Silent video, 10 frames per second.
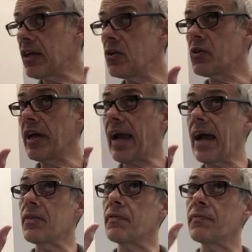and looking
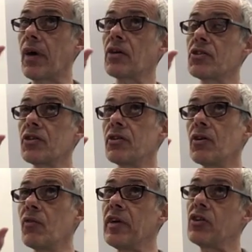at the
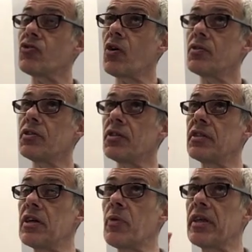function of introns to
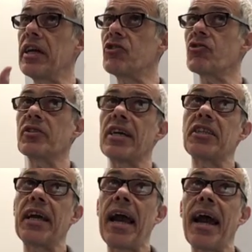see whether introns
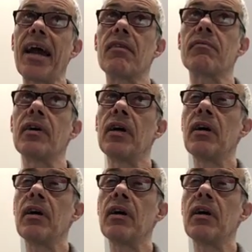actually have